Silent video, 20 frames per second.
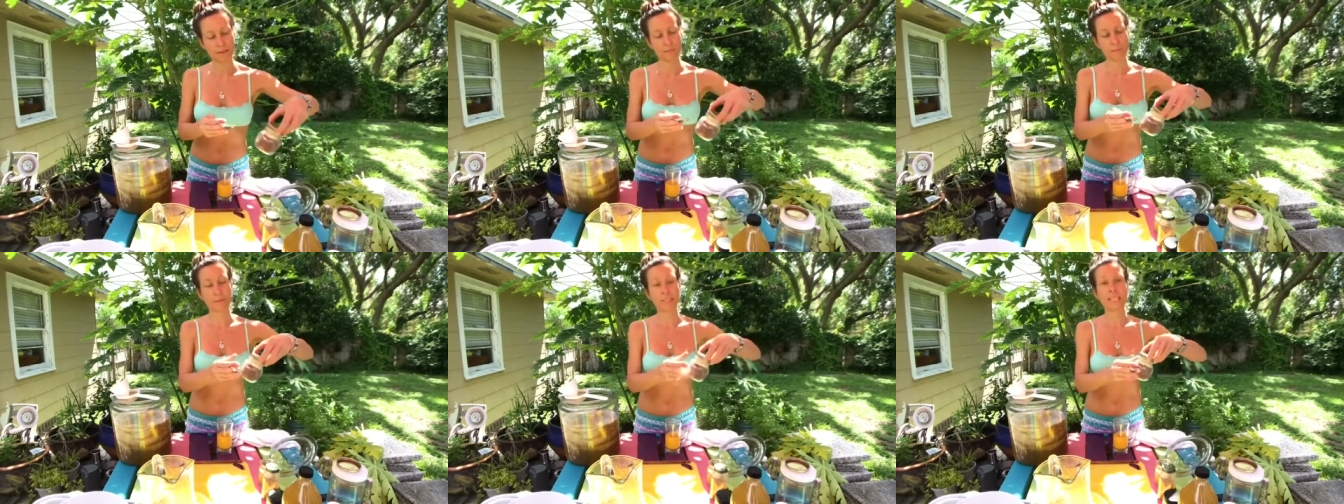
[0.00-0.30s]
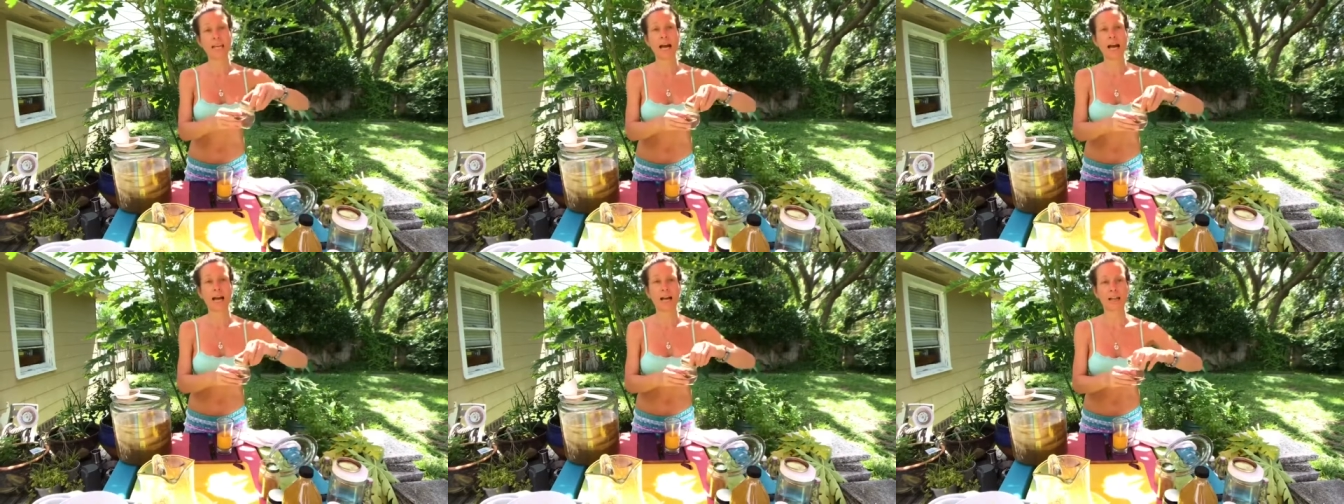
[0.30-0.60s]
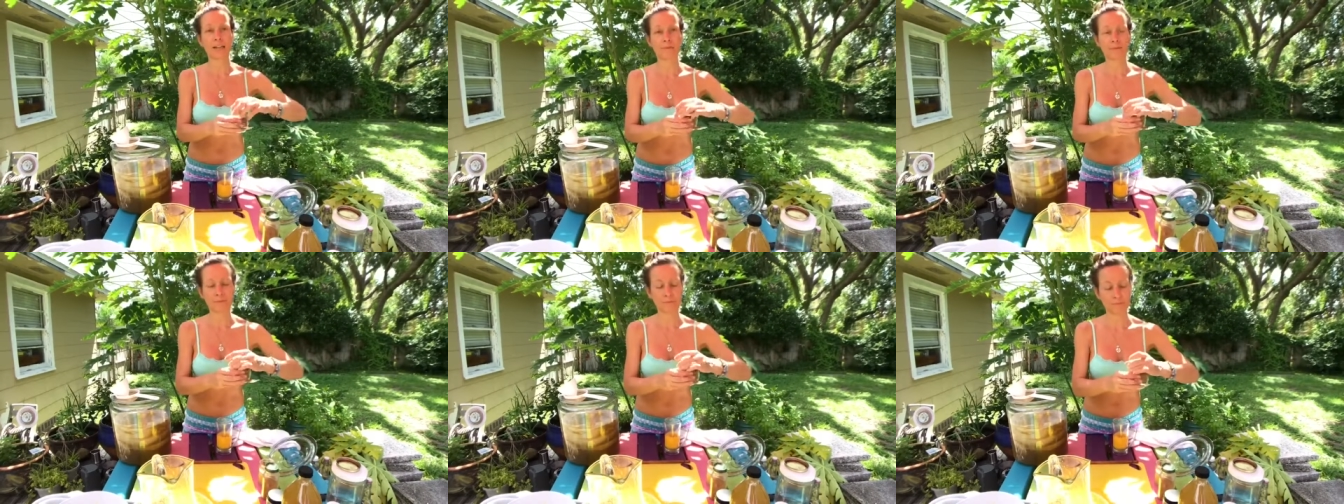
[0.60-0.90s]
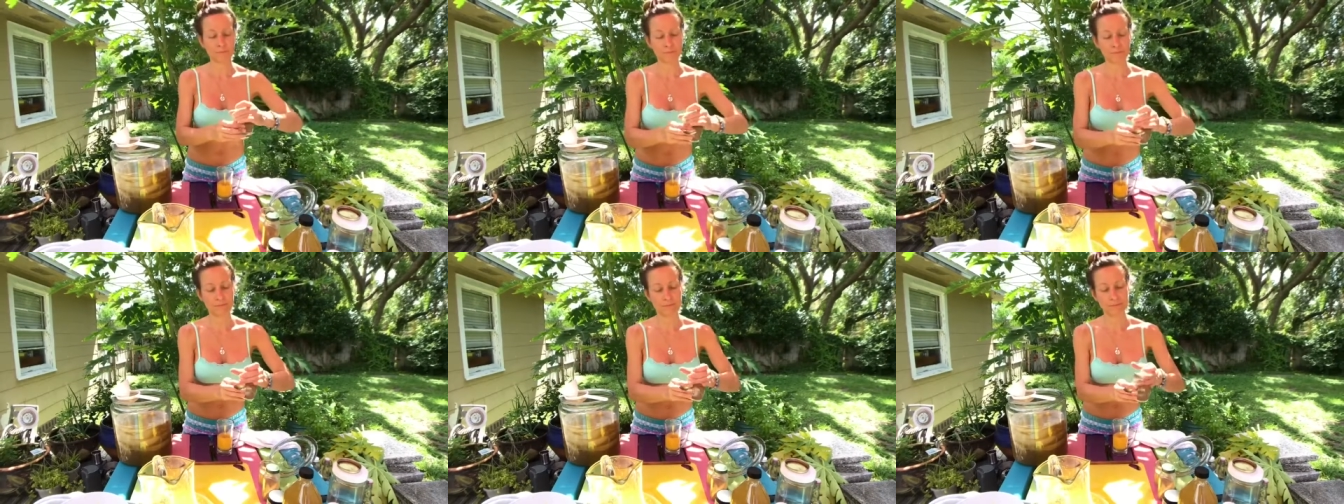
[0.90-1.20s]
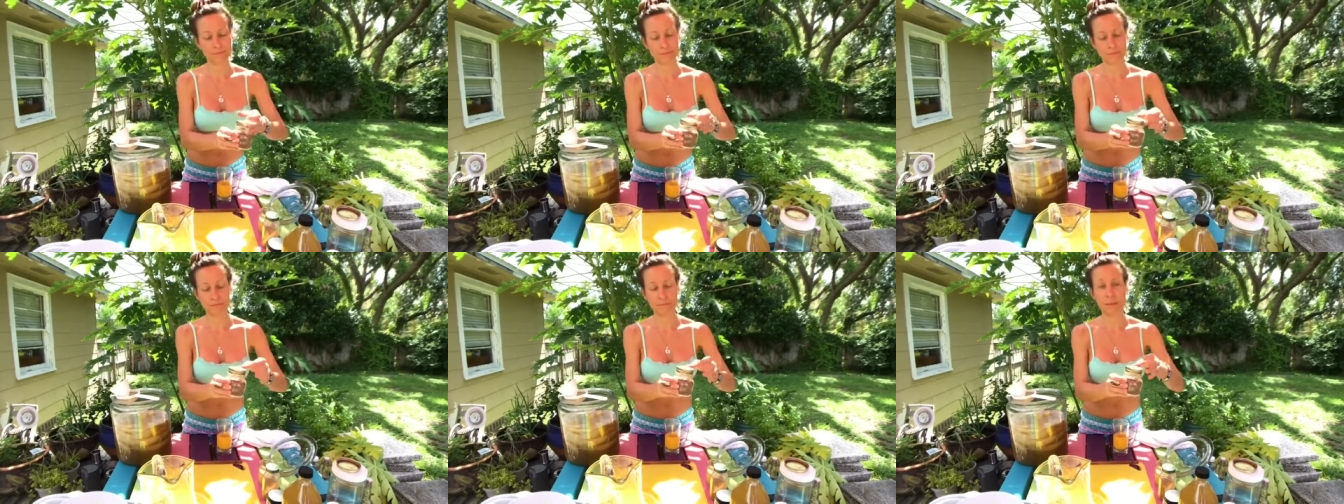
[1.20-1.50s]
Madame,
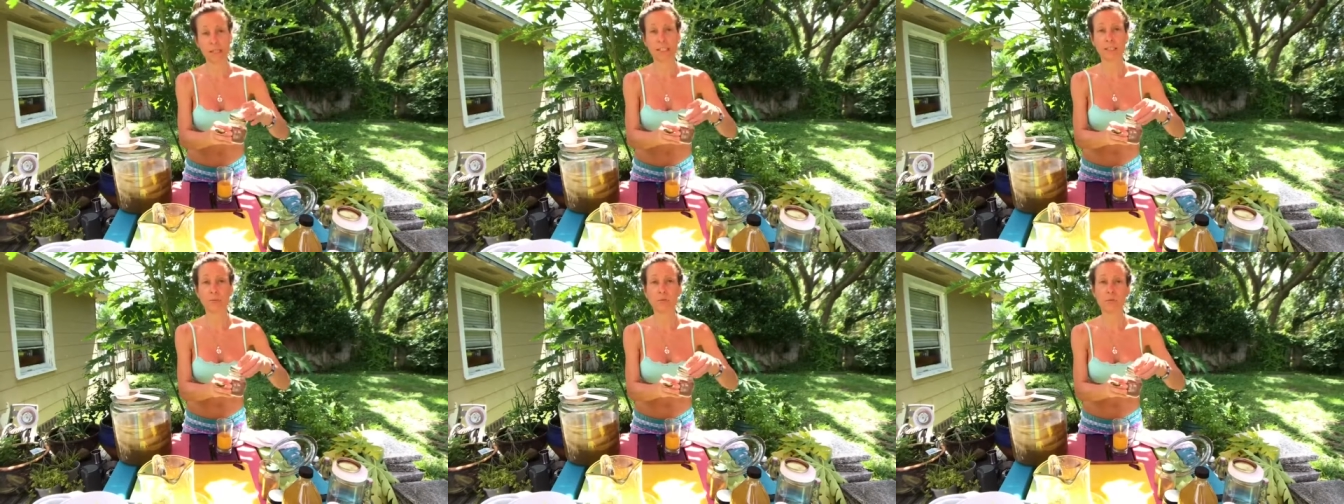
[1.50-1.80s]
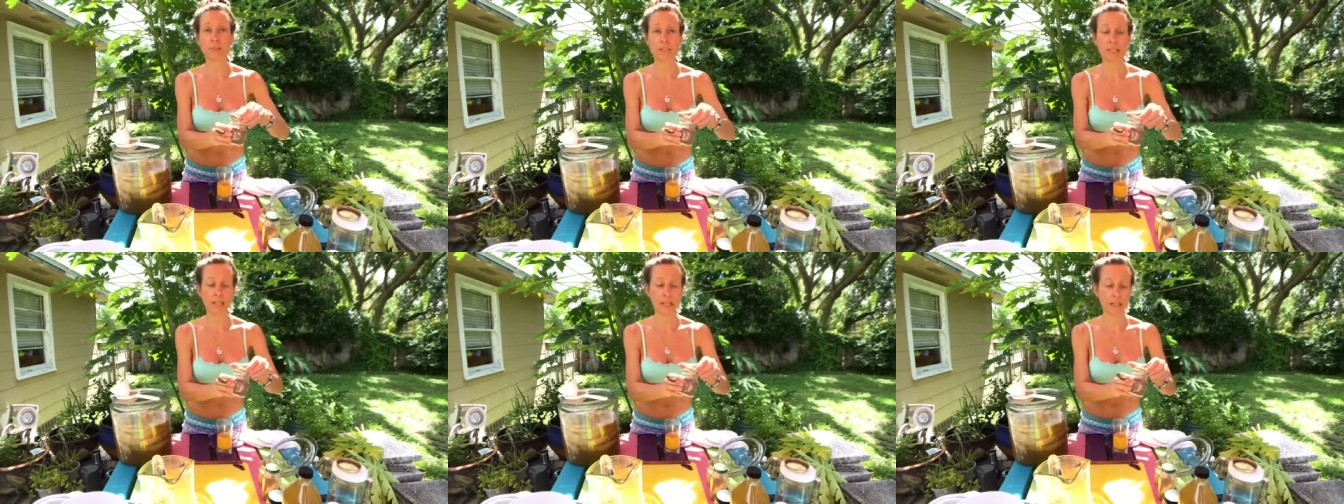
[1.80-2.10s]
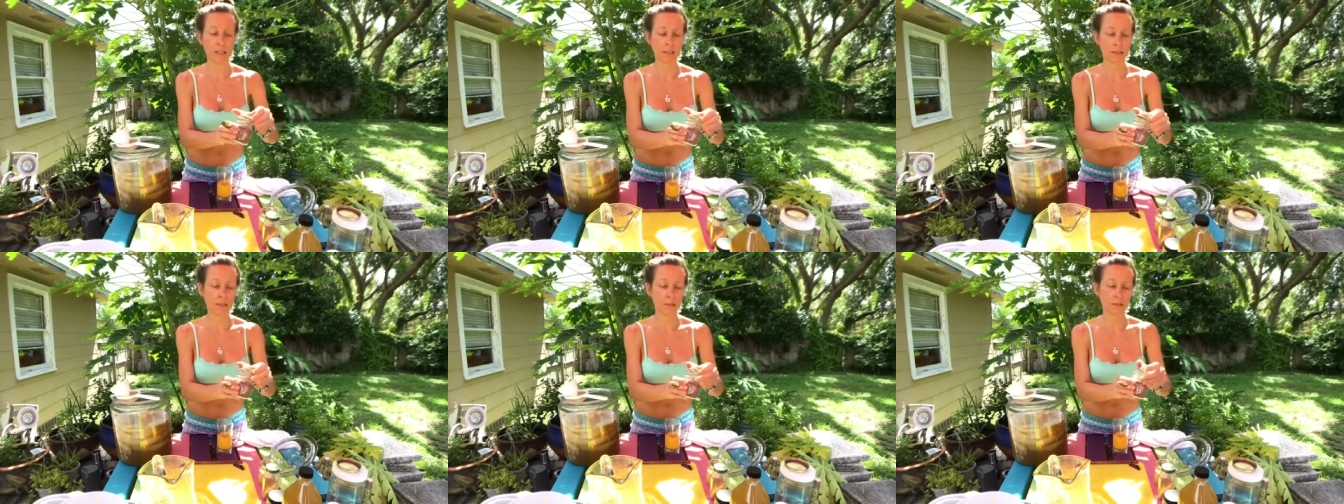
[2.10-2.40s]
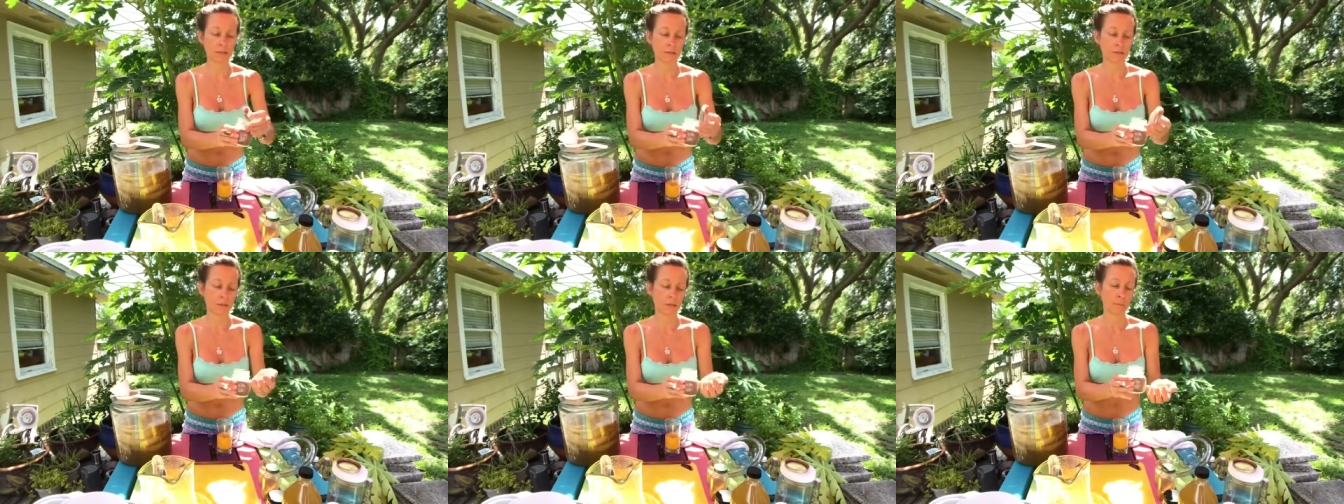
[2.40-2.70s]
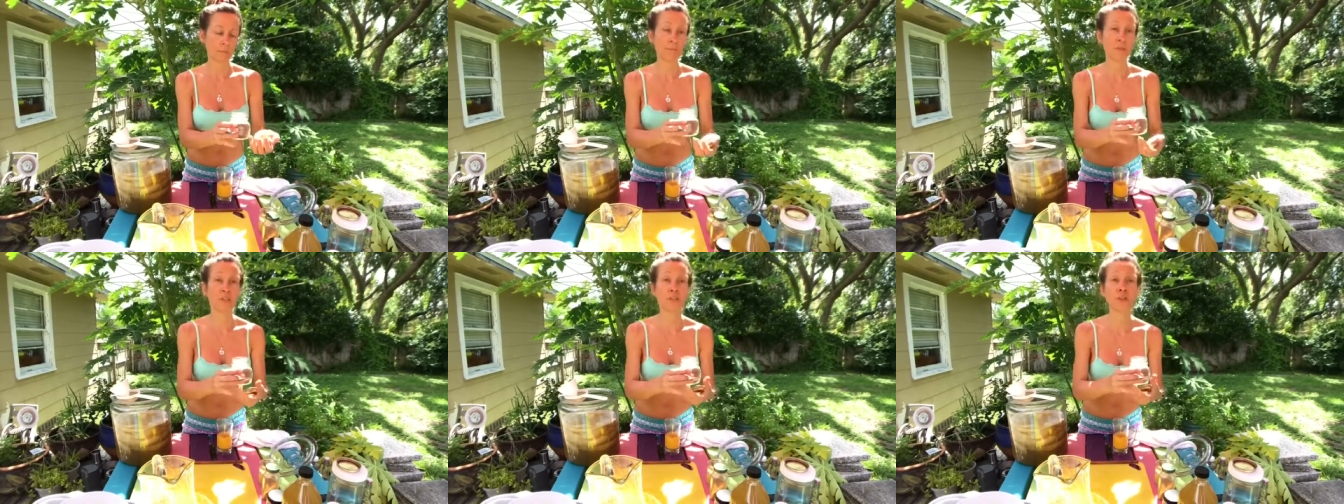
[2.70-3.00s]
Mademoiselle,
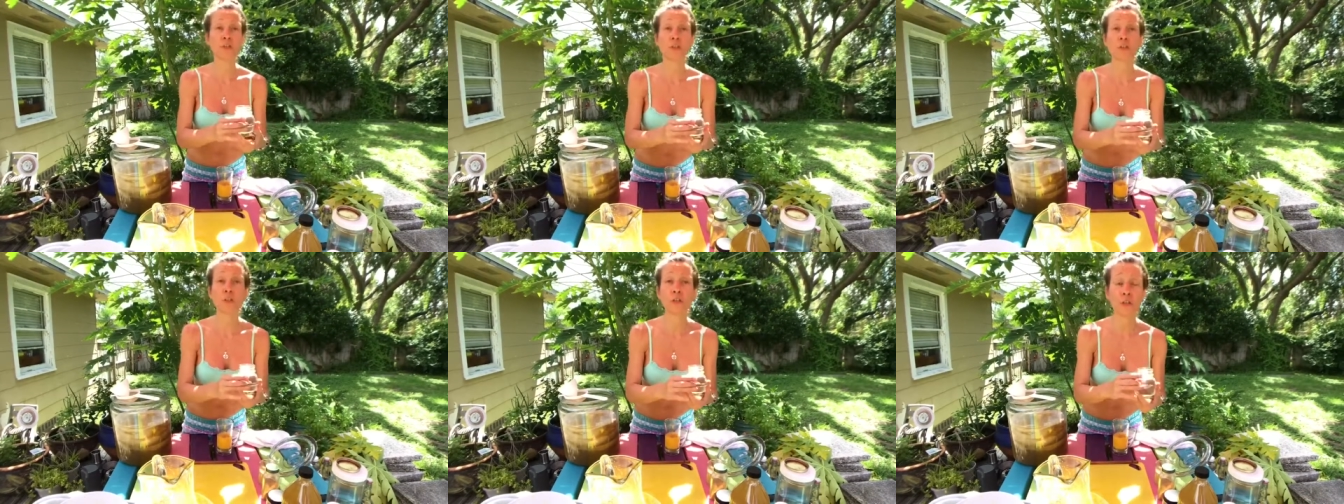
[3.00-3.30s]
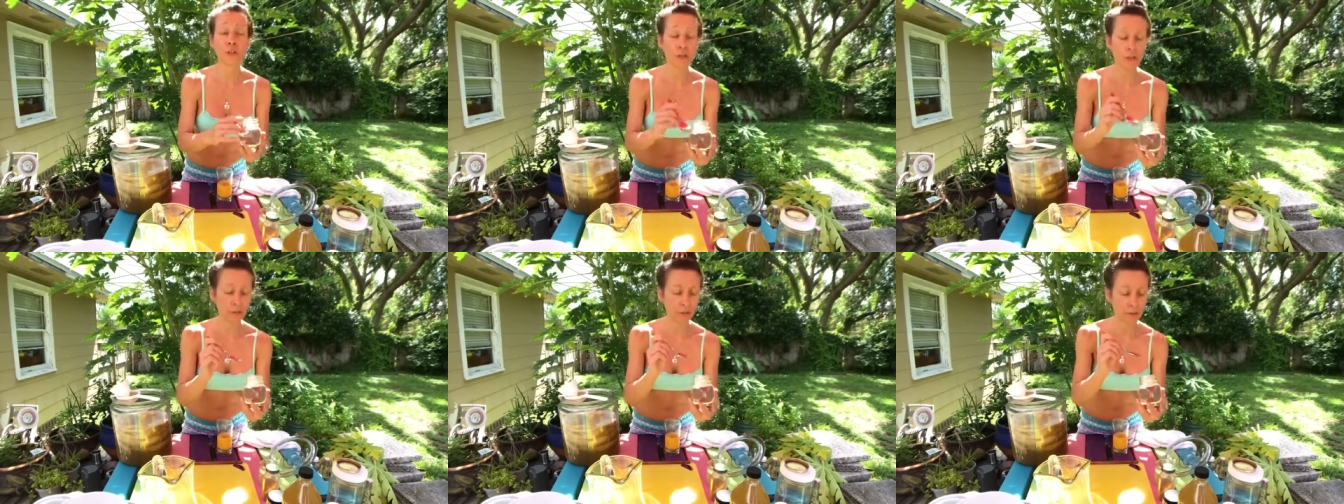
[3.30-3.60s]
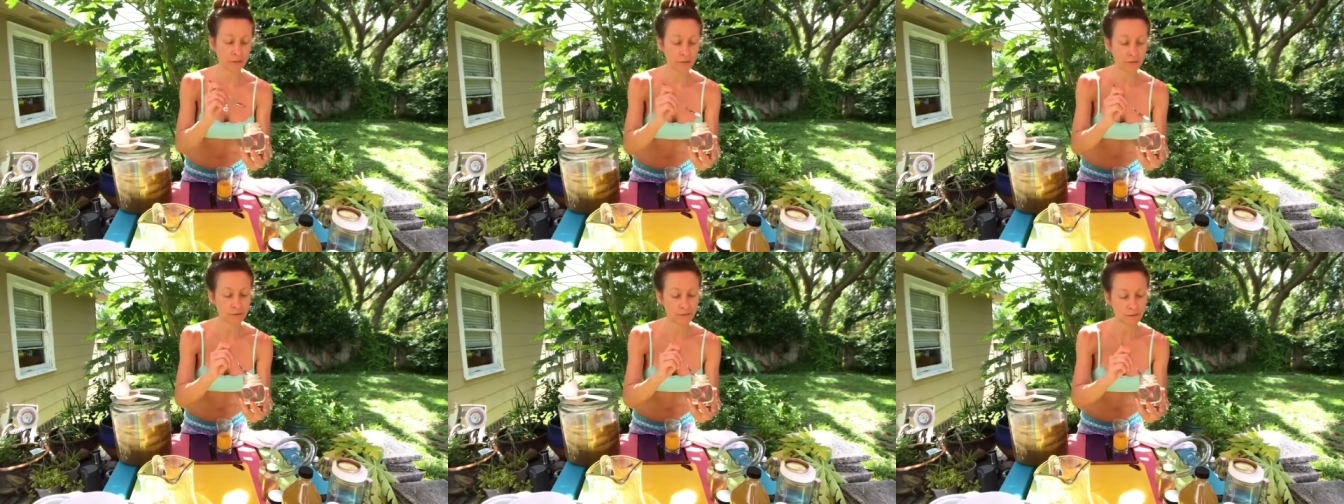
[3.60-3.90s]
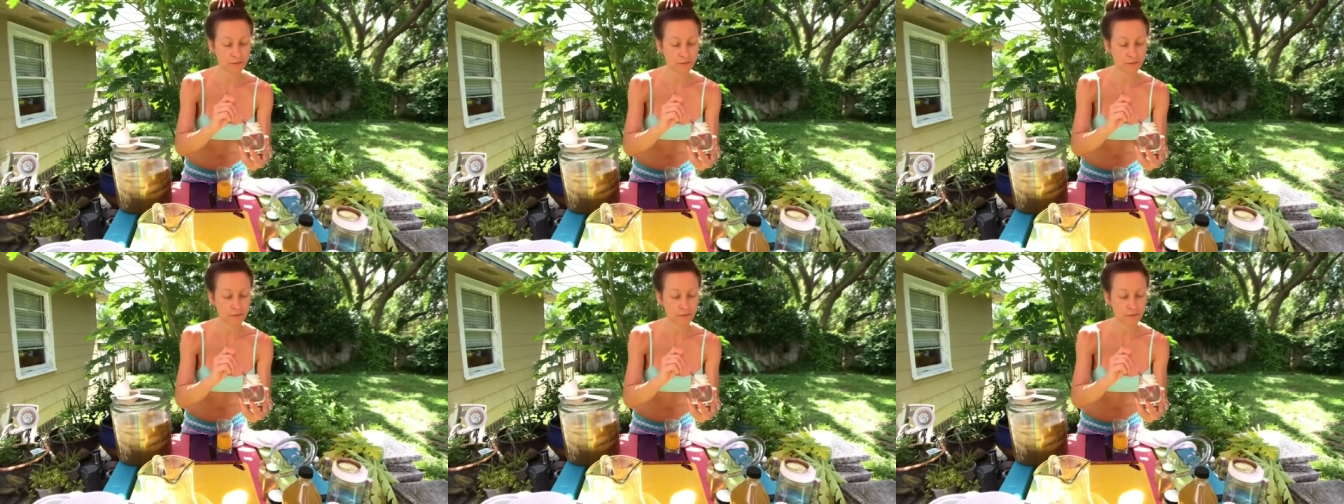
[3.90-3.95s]
Monsieur.